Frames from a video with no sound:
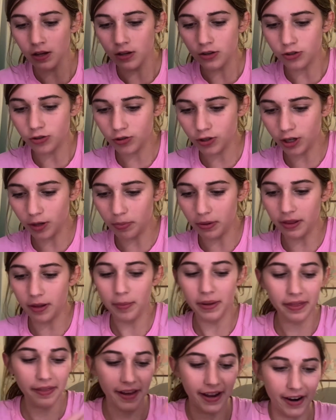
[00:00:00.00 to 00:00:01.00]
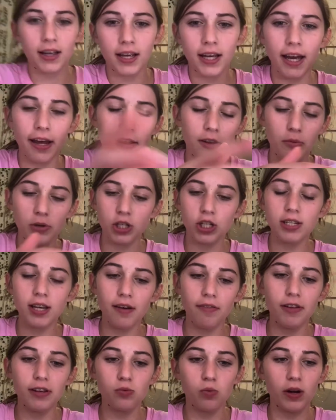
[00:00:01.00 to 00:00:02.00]
Just gonna put them in there. Okay, then we just
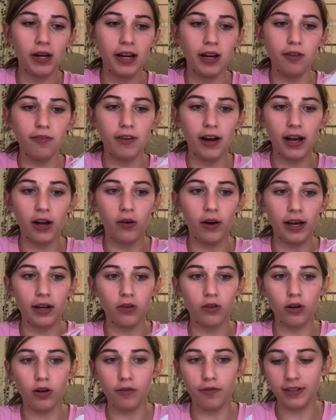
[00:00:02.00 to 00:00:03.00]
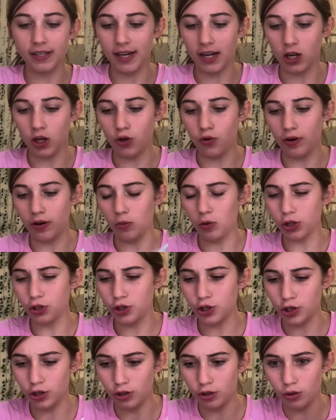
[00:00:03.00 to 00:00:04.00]
have this one nail file. I don't know if it's like a grit one
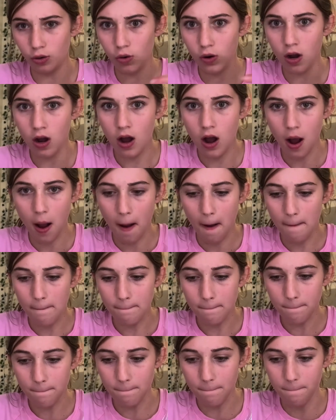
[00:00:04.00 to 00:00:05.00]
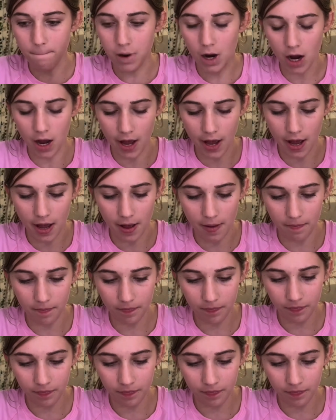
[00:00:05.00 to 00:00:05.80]
too, but